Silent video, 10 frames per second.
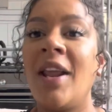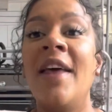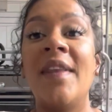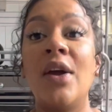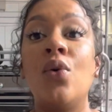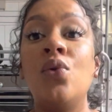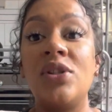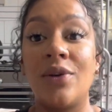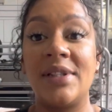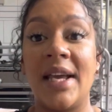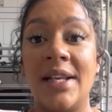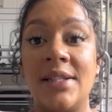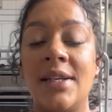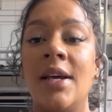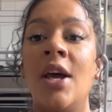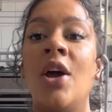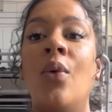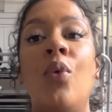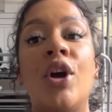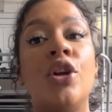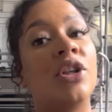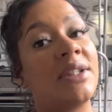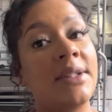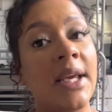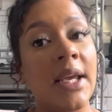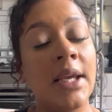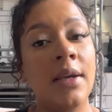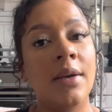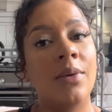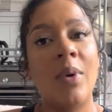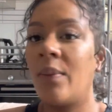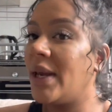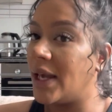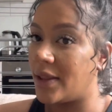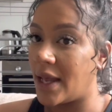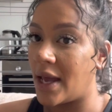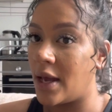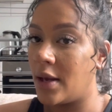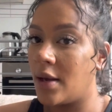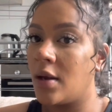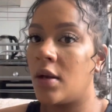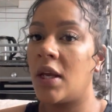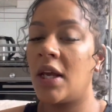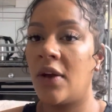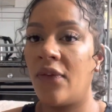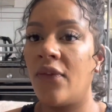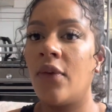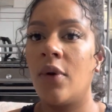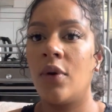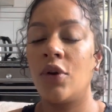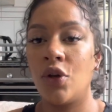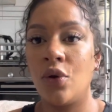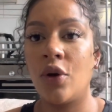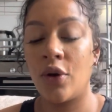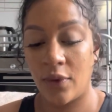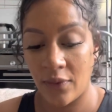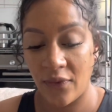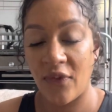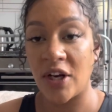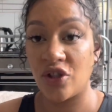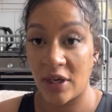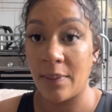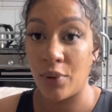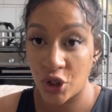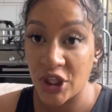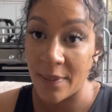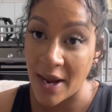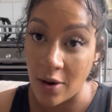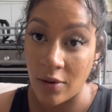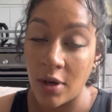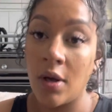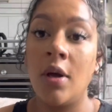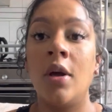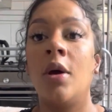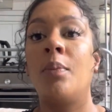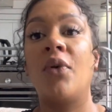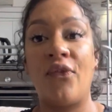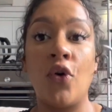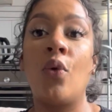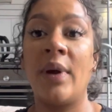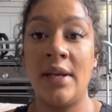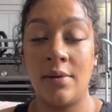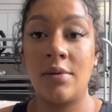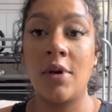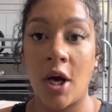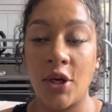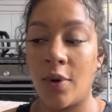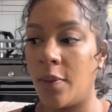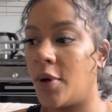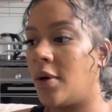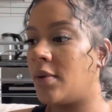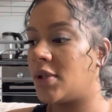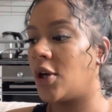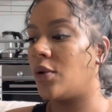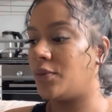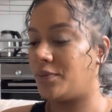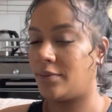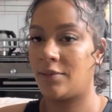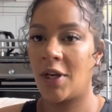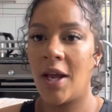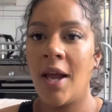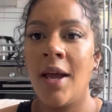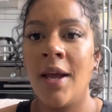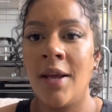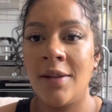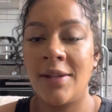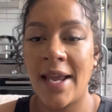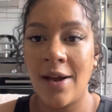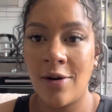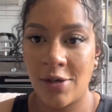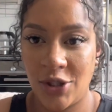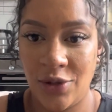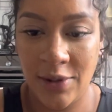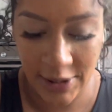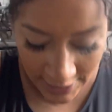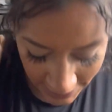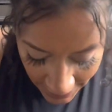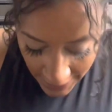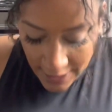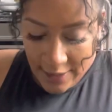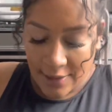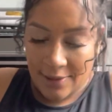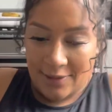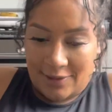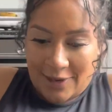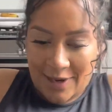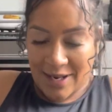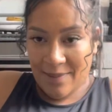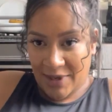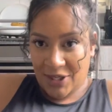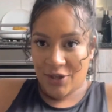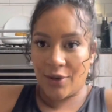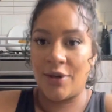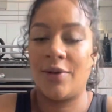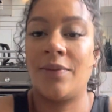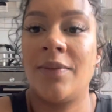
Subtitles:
And they also said, we're going to see when we get there, if you can vaginally push him out before we cut you open. So they ask you to sit. Let me show you.